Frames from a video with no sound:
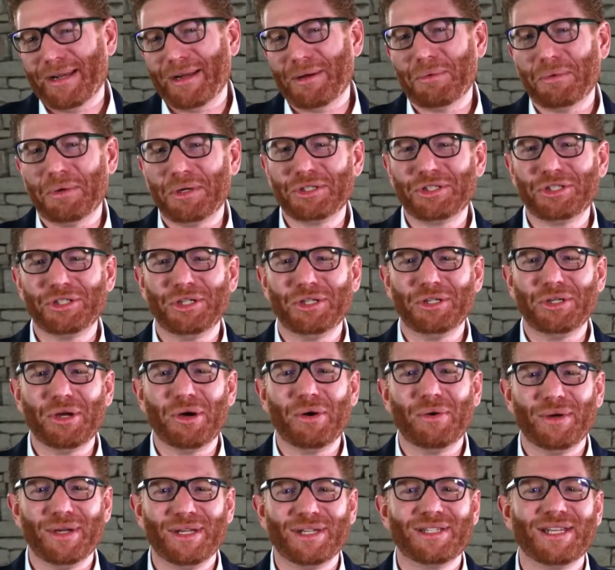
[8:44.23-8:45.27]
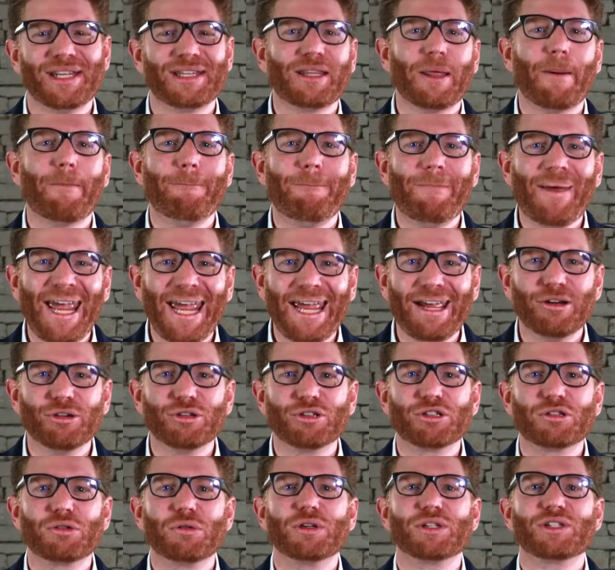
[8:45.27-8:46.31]
I want you to know is that the payer
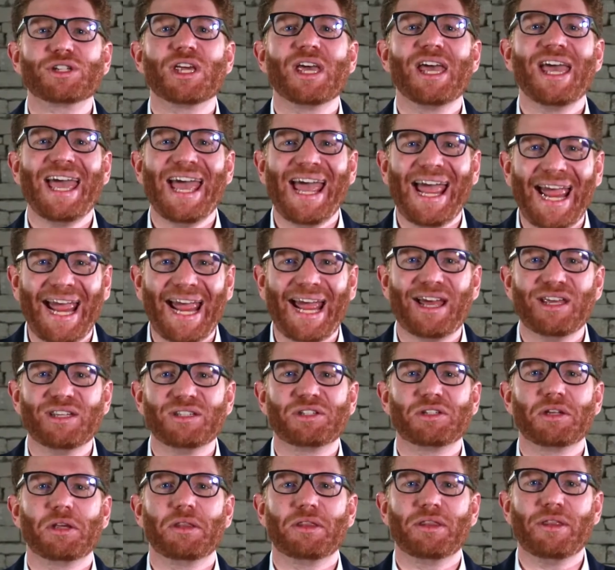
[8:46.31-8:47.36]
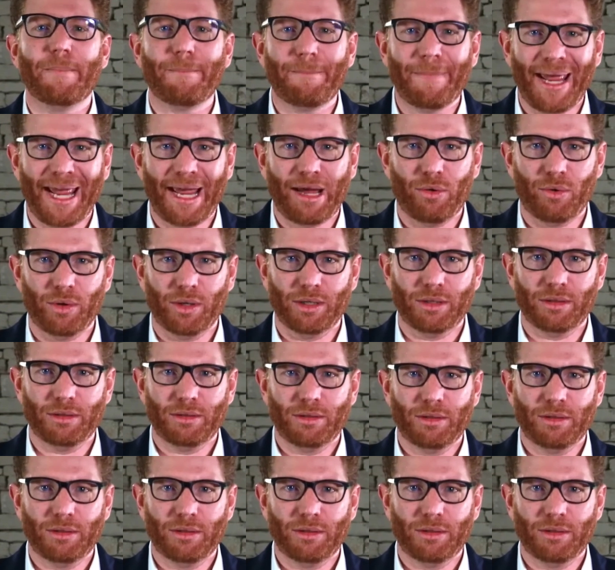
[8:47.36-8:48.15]
source has the power.